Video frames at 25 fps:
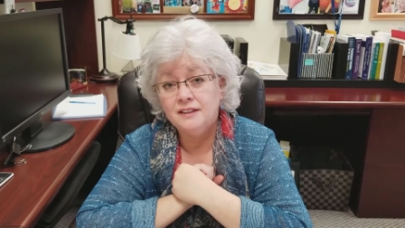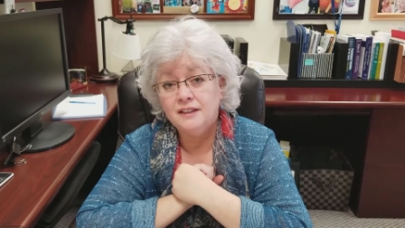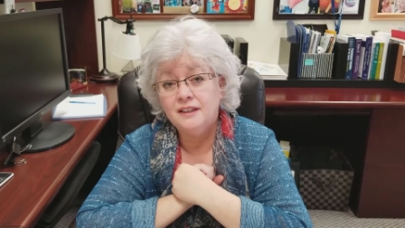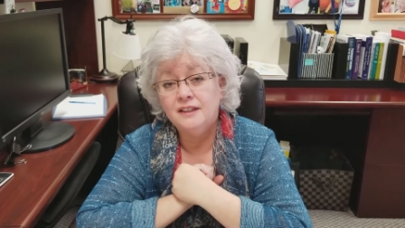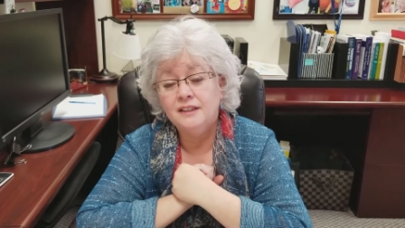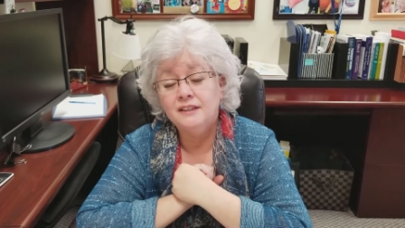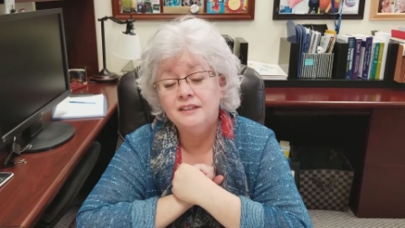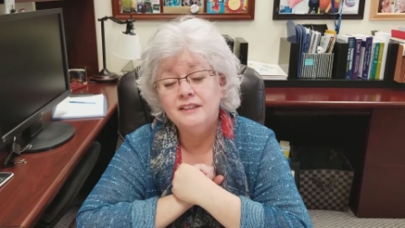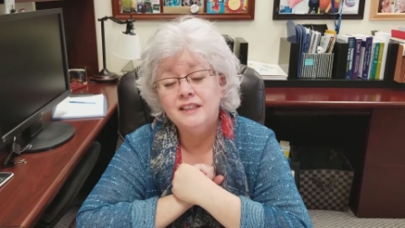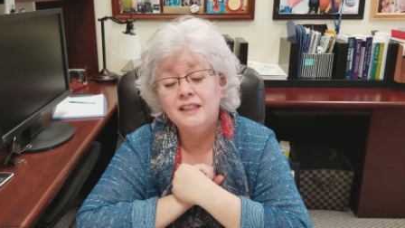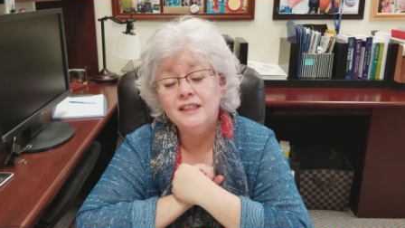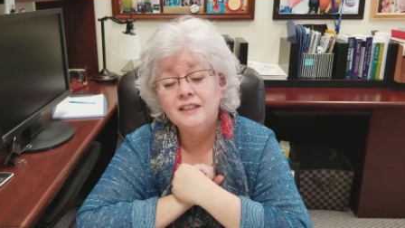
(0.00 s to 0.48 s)

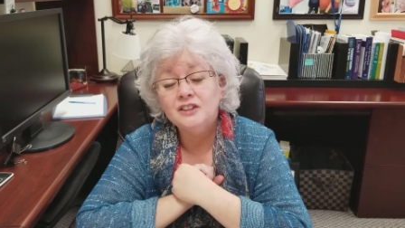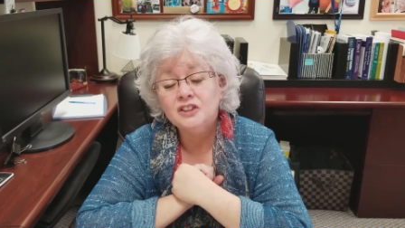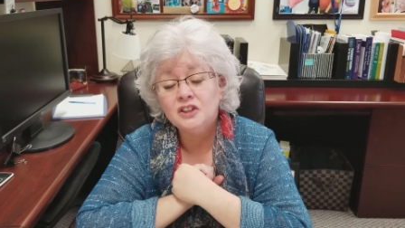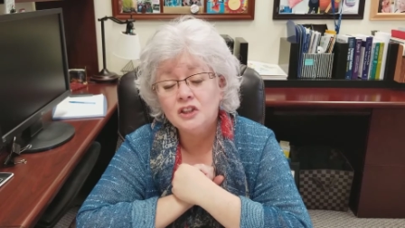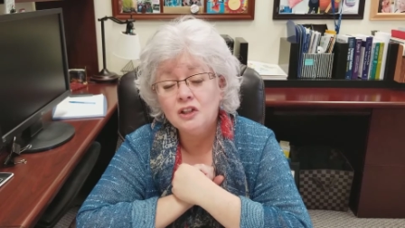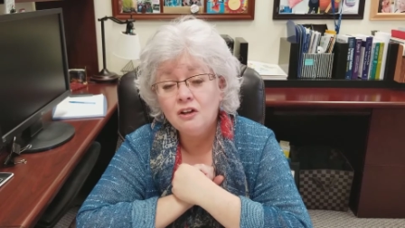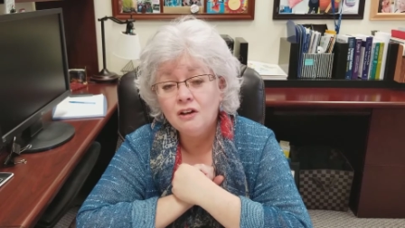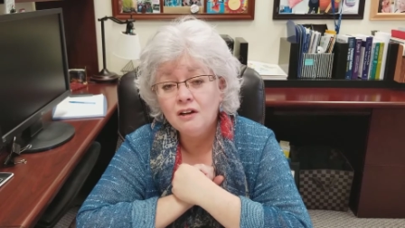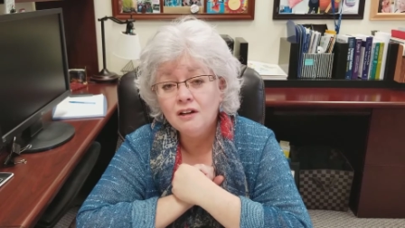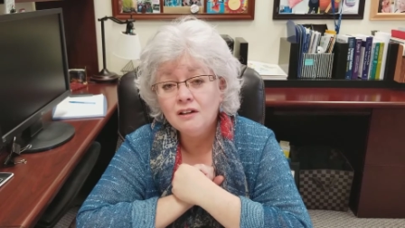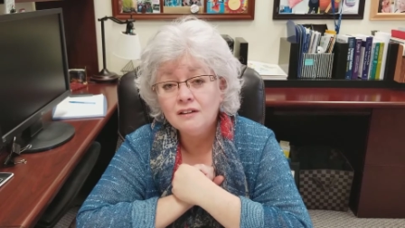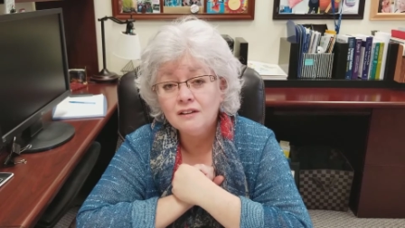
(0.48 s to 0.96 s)
and it takes
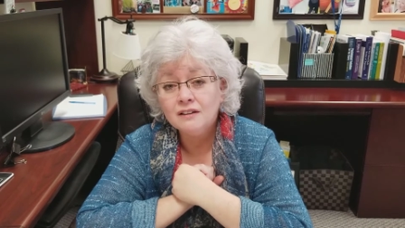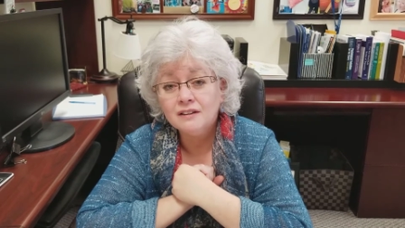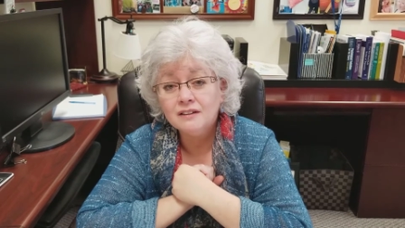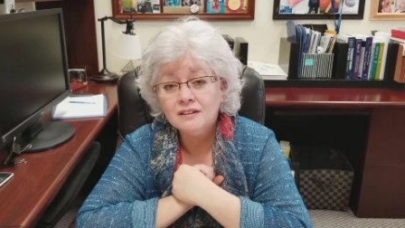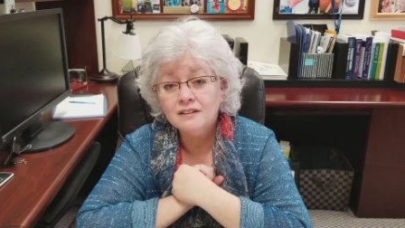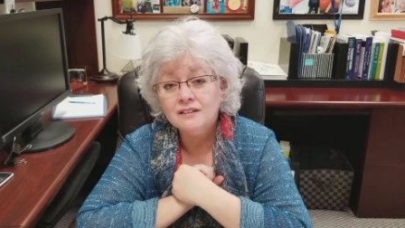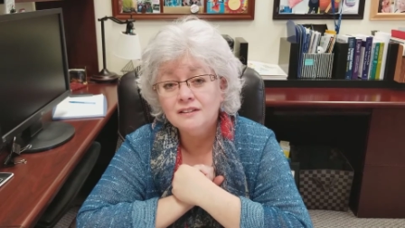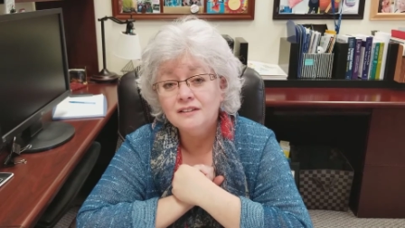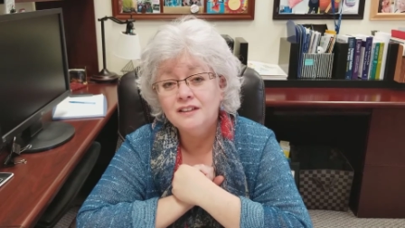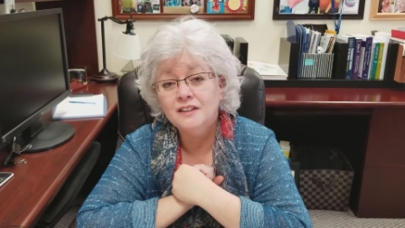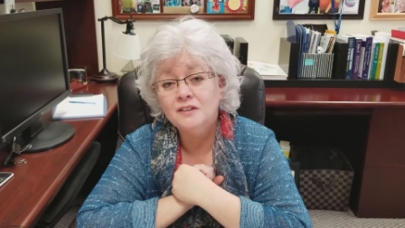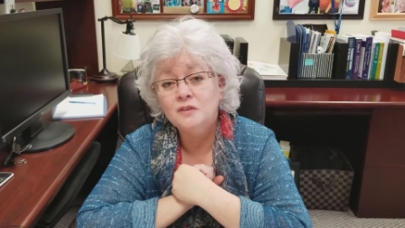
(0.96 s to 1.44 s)

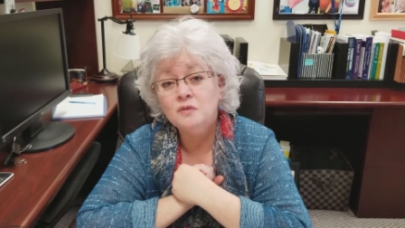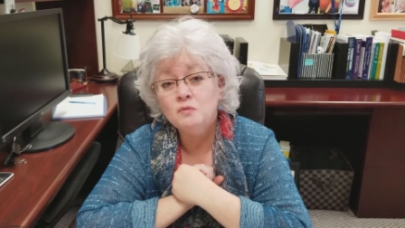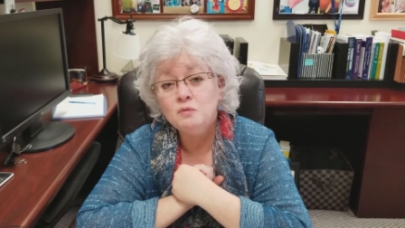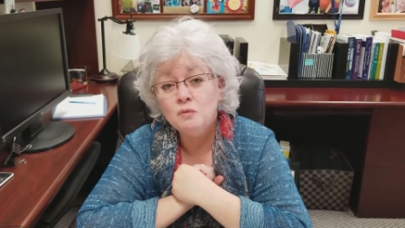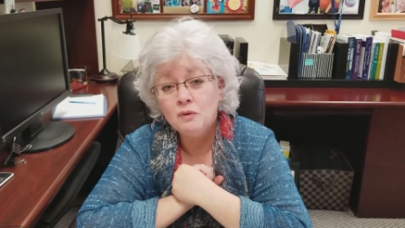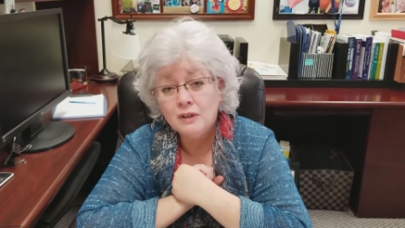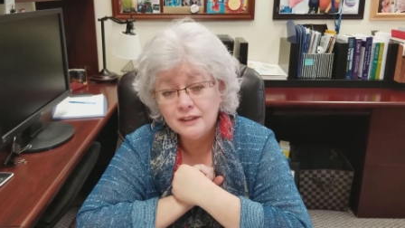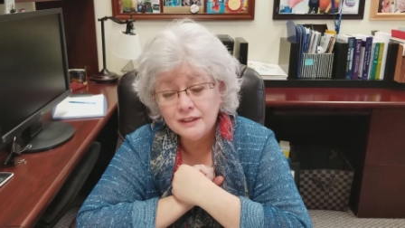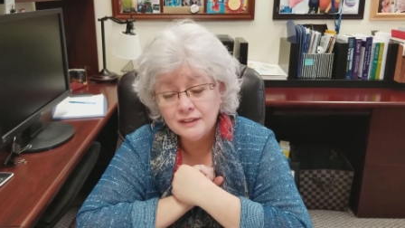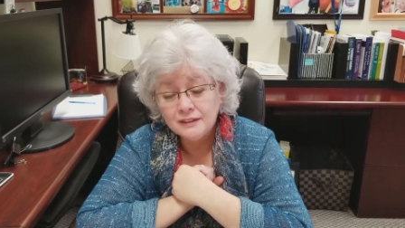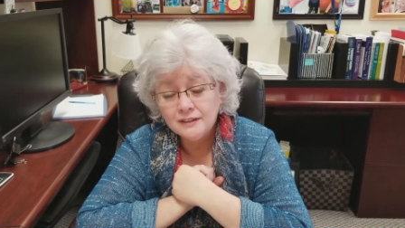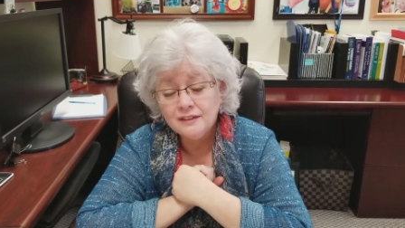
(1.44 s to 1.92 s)
longer than
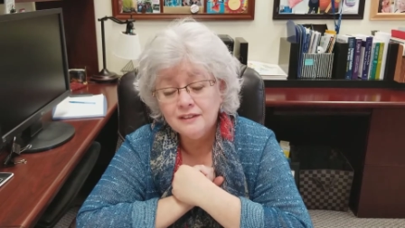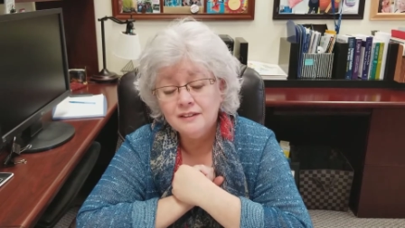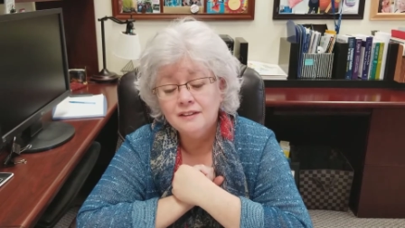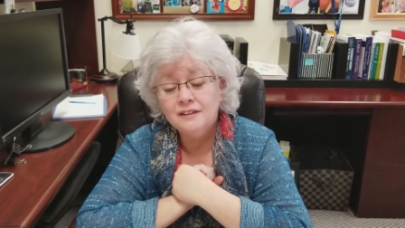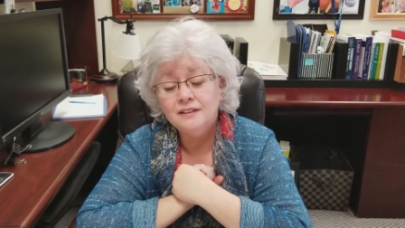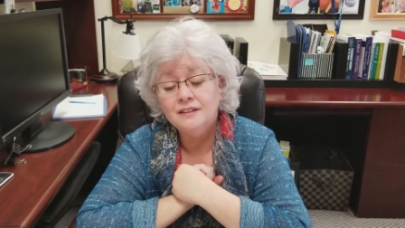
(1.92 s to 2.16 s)
one